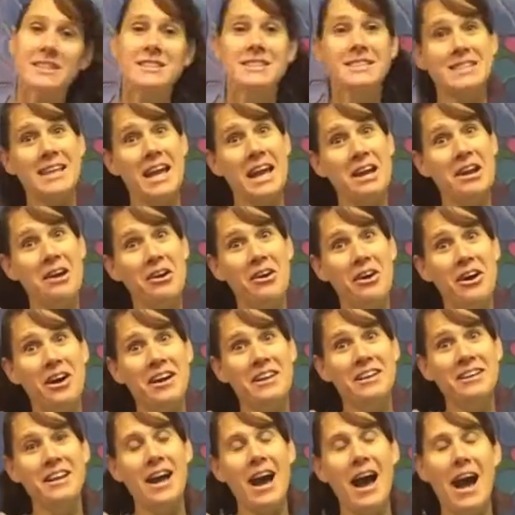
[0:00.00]
it stayed
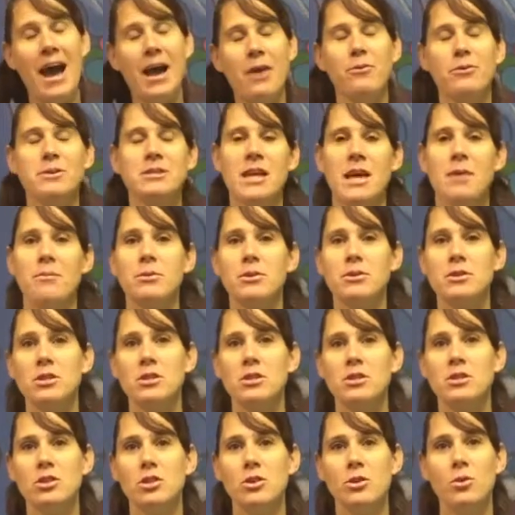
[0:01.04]
on. I was able to
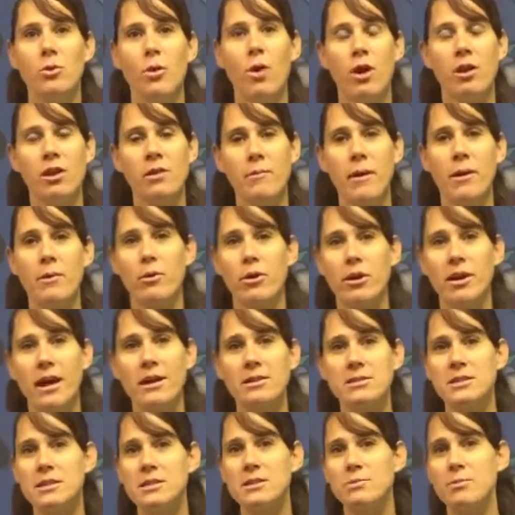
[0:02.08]
do all of my
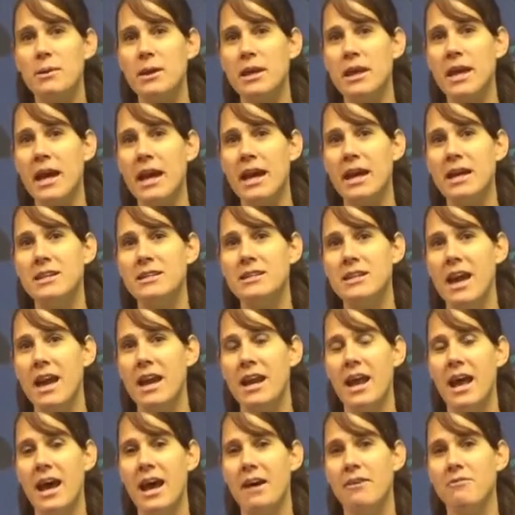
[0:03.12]
workouts this weekend
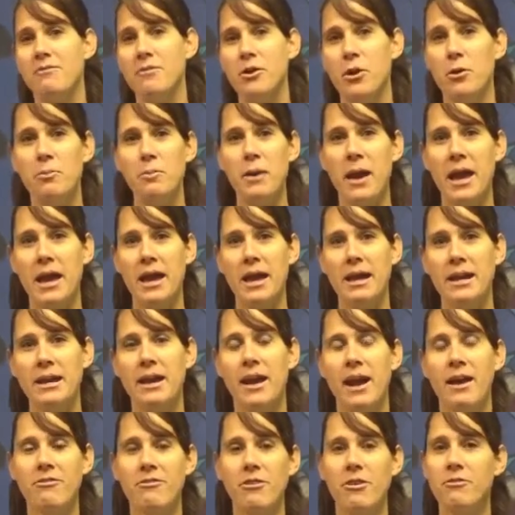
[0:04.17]
and have no pain.
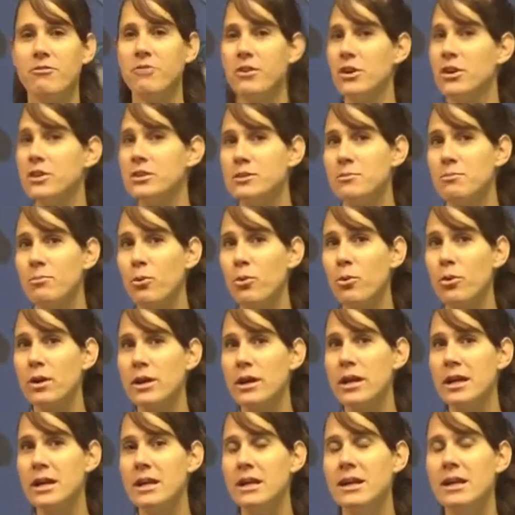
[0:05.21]
I felt very
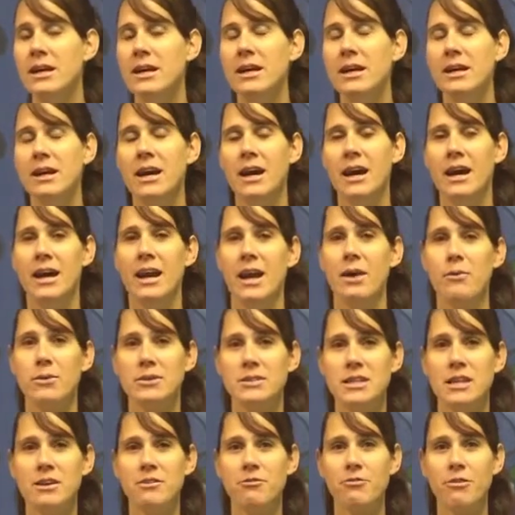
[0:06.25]
supported, and I
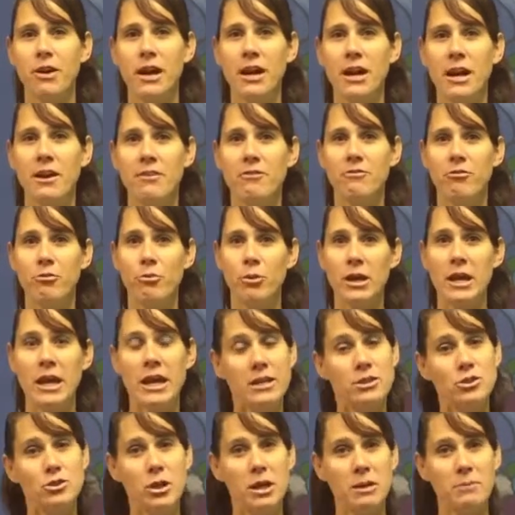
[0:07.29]
wasn't afraid of
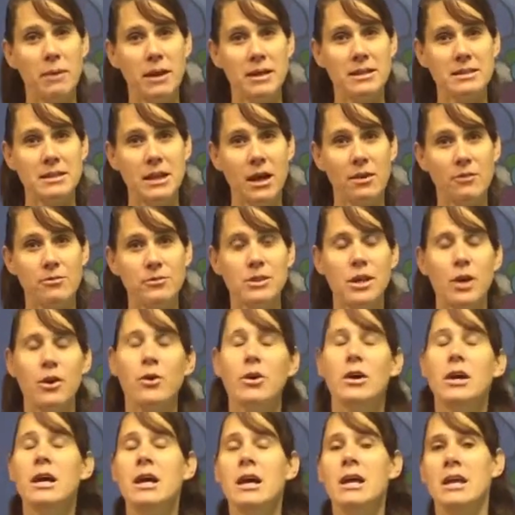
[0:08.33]
re-injuring myself. So
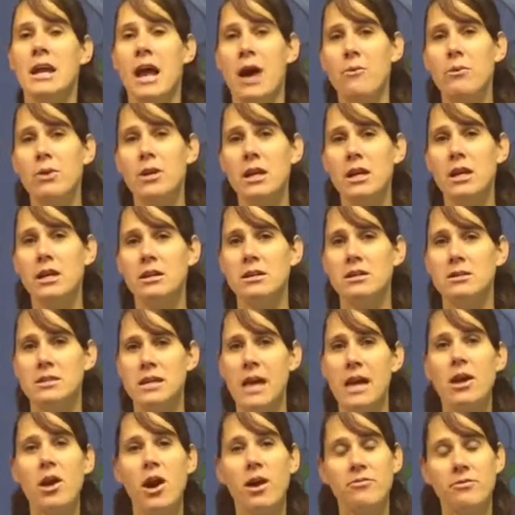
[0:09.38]
now we're gonna
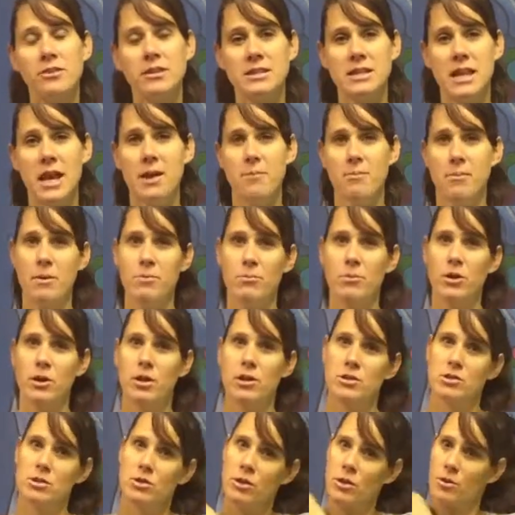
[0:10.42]
take off the tape and we're
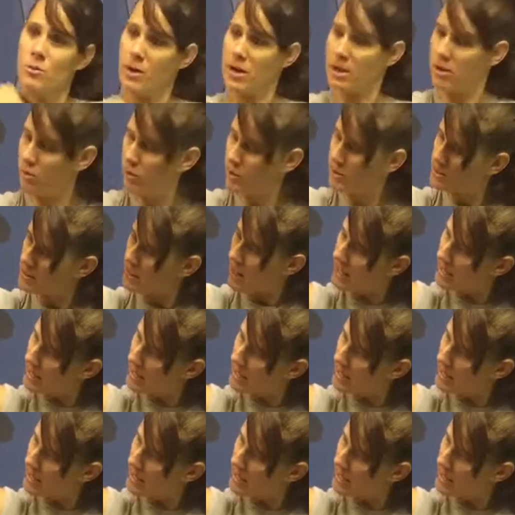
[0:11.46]
gonna show you what it looks